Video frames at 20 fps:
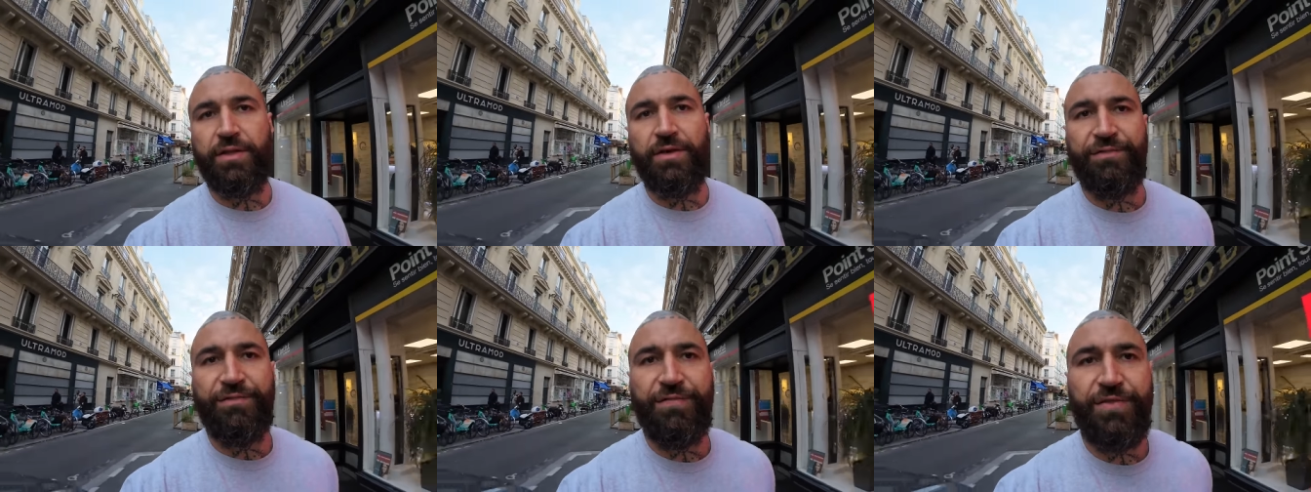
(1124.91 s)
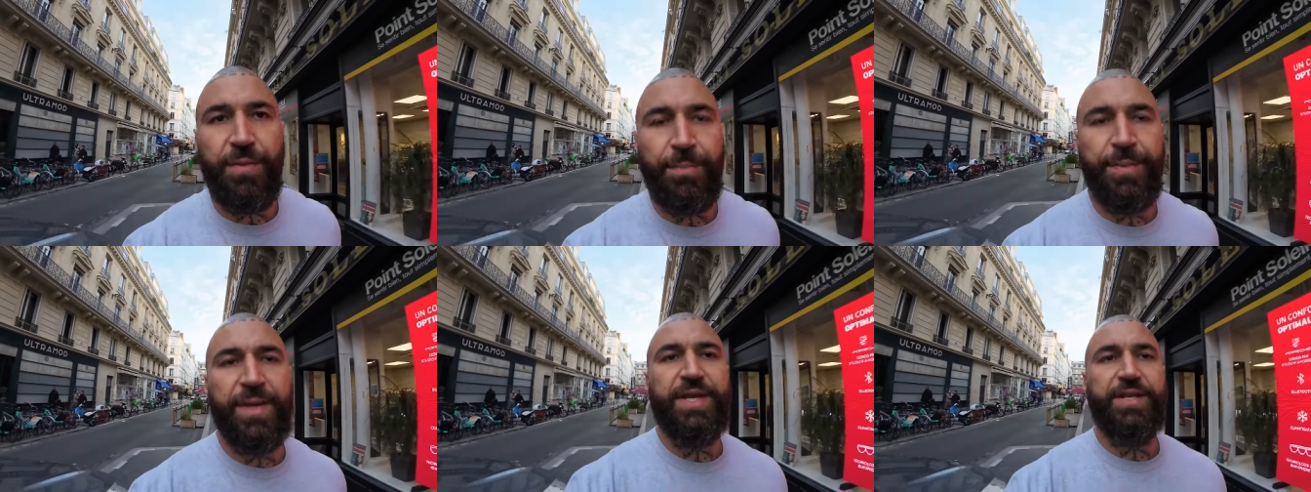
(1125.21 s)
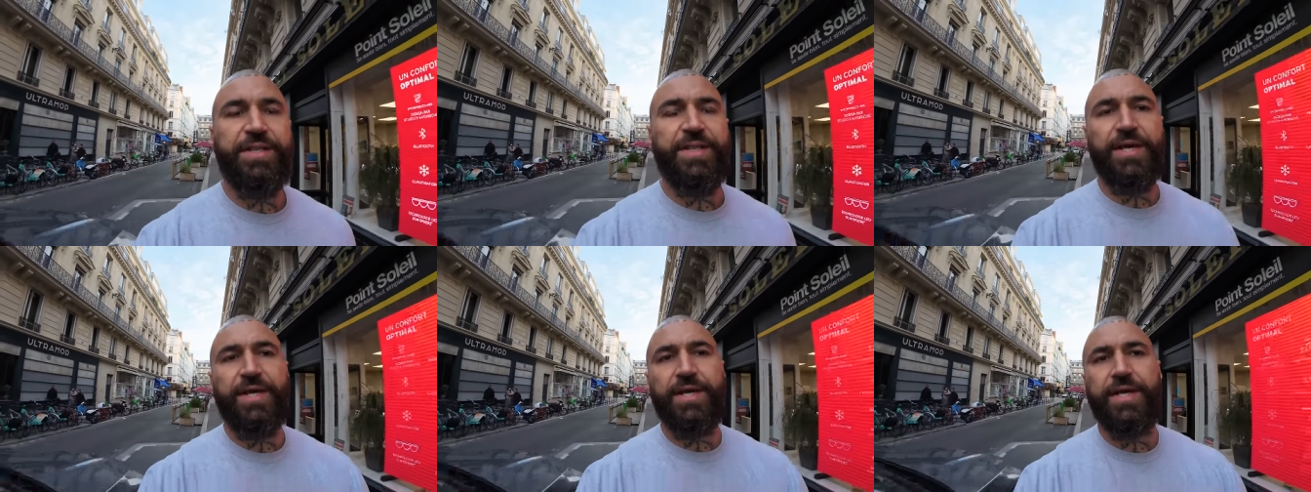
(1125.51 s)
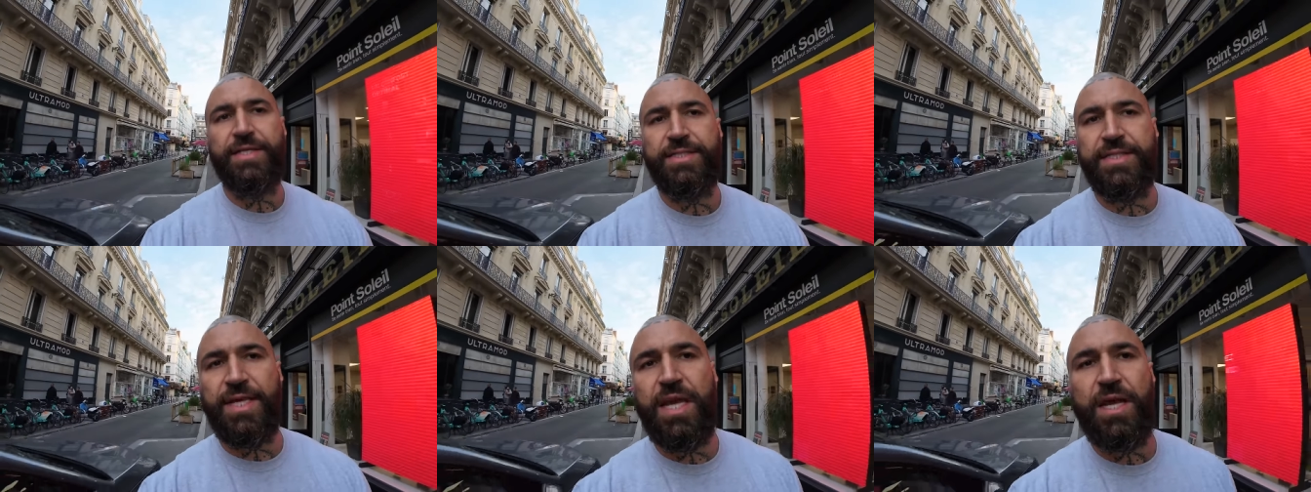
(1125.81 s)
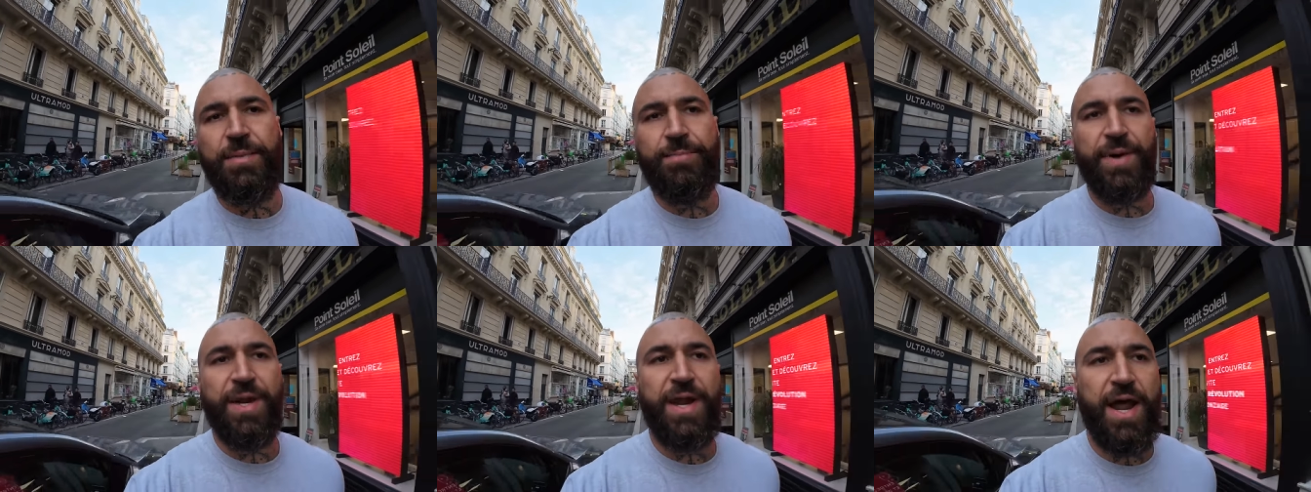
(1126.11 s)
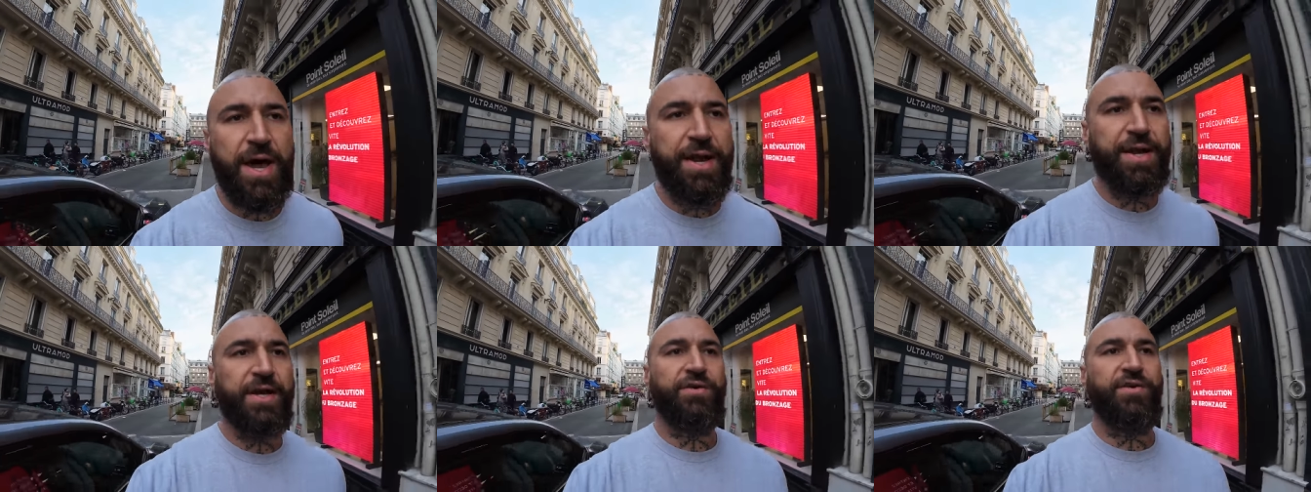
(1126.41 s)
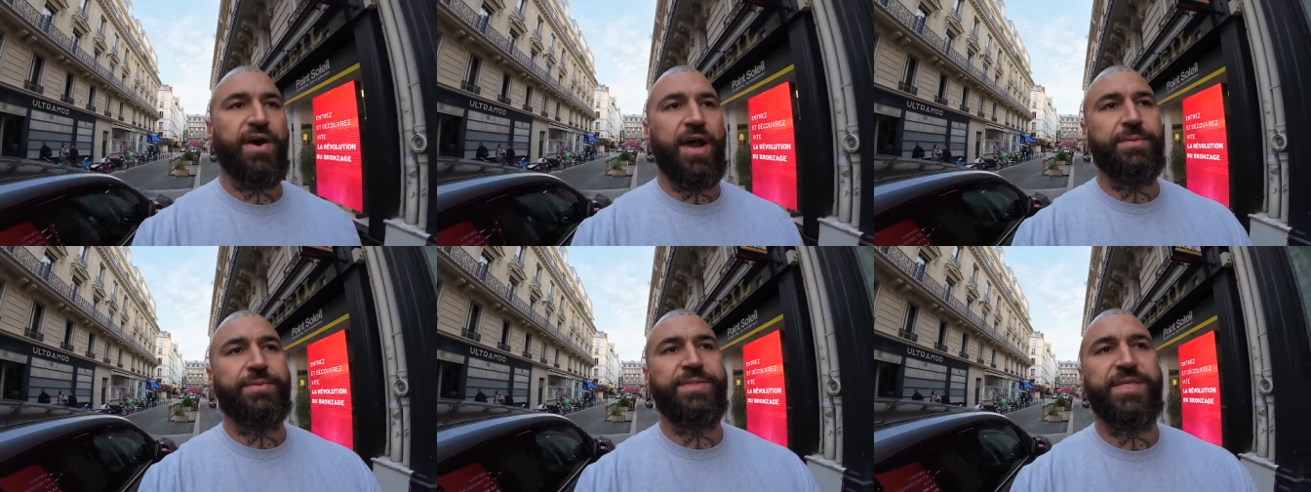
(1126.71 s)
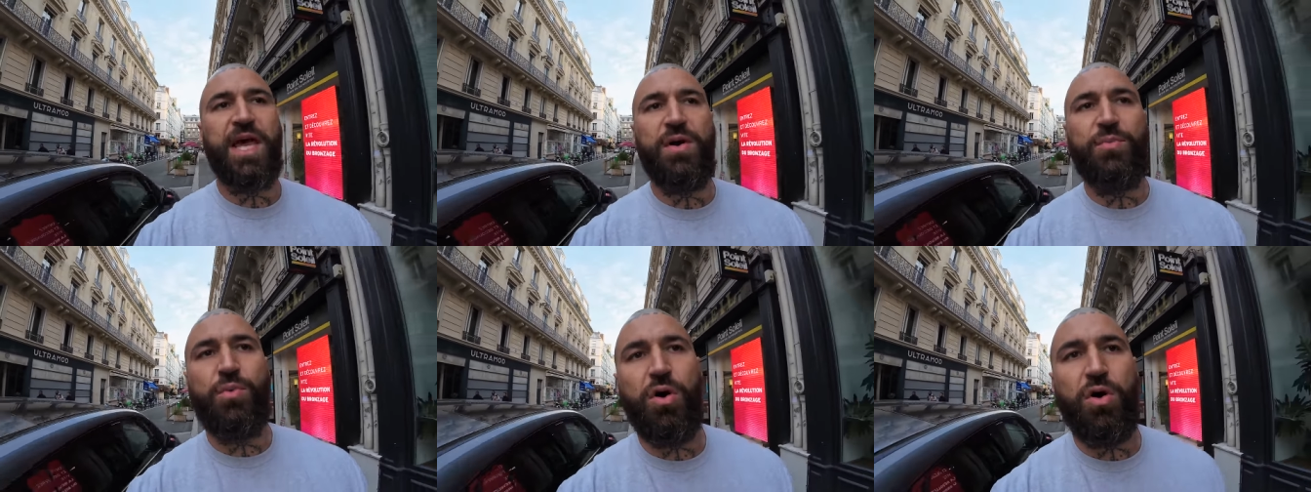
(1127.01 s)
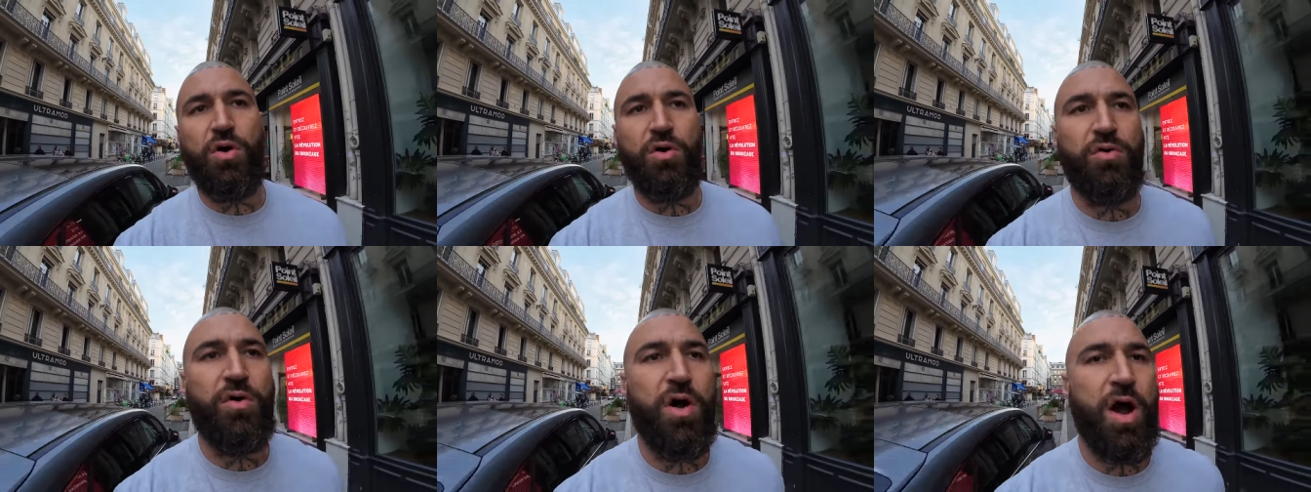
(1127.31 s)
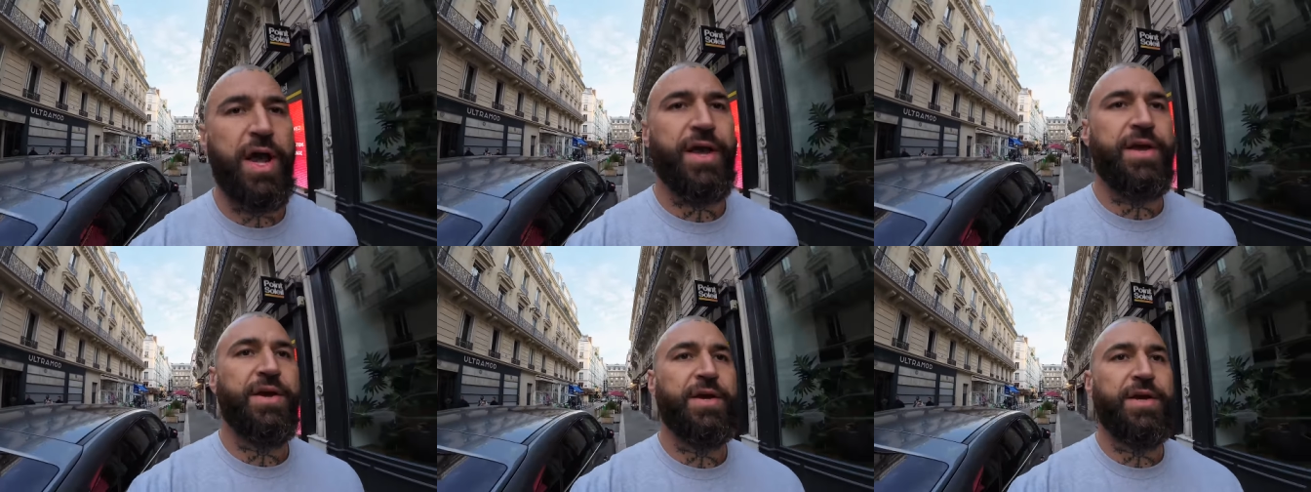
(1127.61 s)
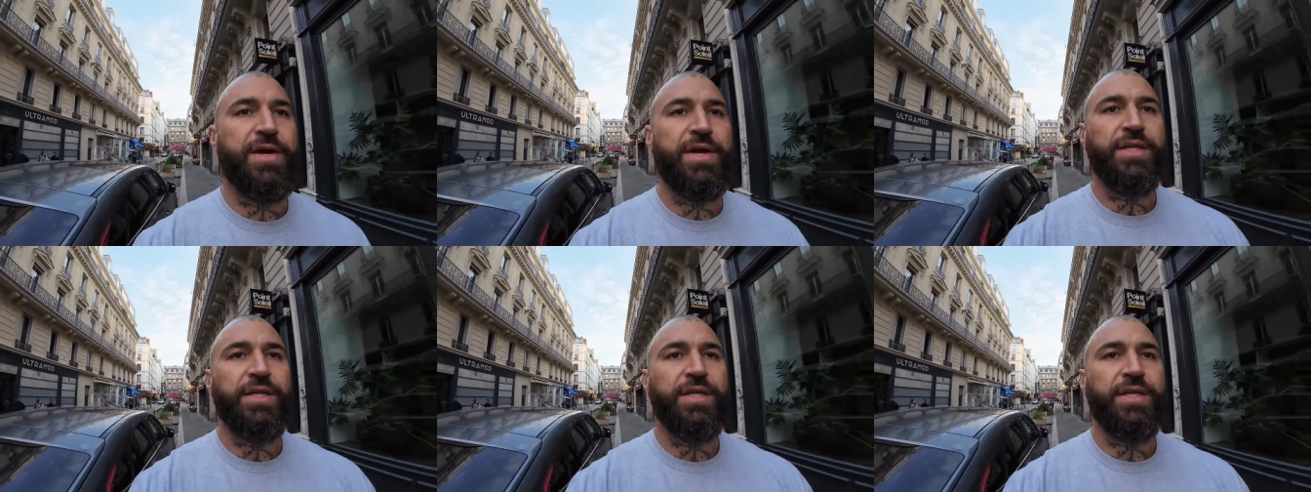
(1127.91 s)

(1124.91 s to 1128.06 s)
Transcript: The the, the Nutella banana crepes they were all right.